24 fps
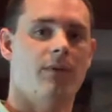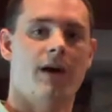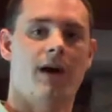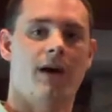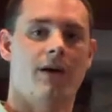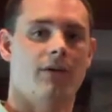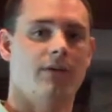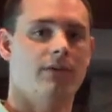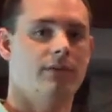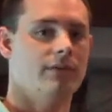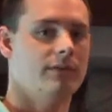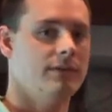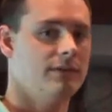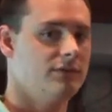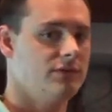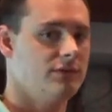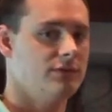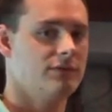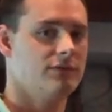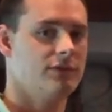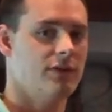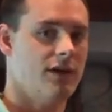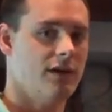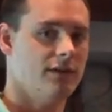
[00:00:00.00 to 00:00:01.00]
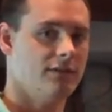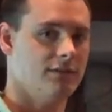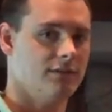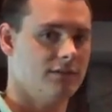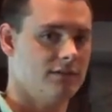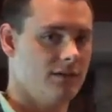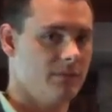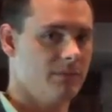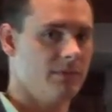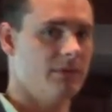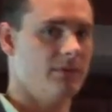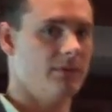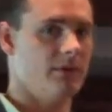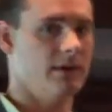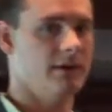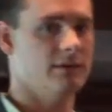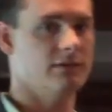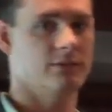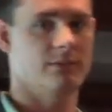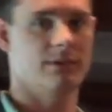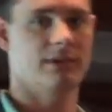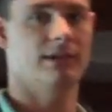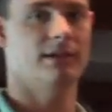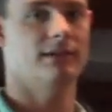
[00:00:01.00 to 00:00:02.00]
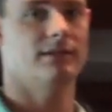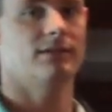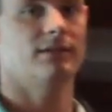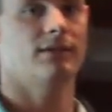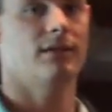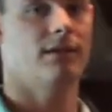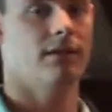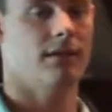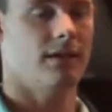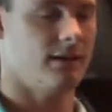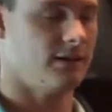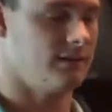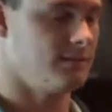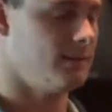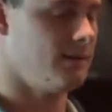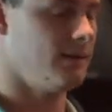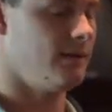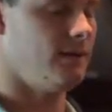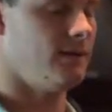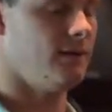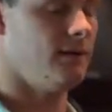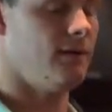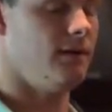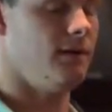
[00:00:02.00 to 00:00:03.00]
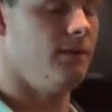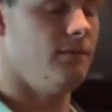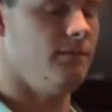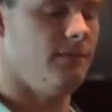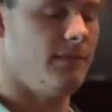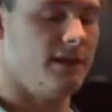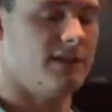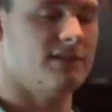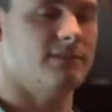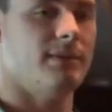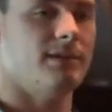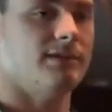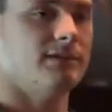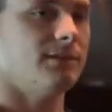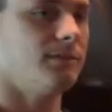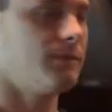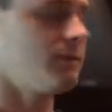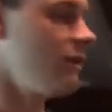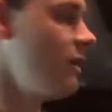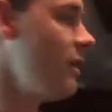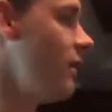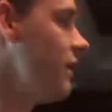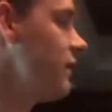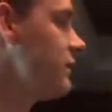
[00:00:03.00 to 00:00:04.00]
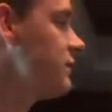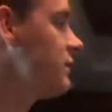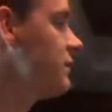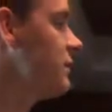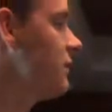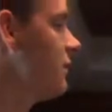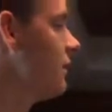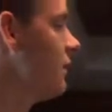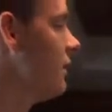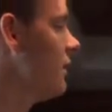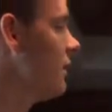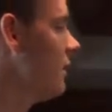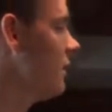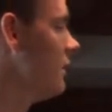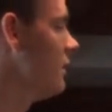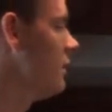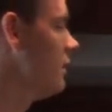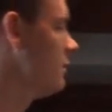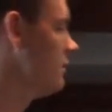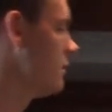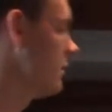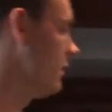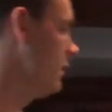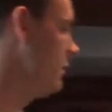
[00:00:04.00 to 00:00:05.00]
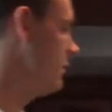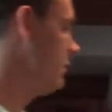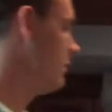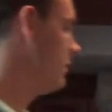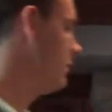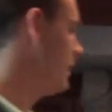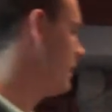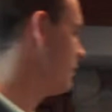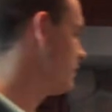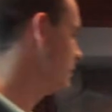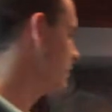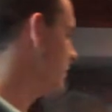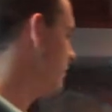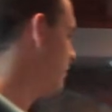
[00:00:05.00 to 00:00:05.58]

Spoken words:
wow, these shoes cost us something, right? So we need to expense some costs. So that's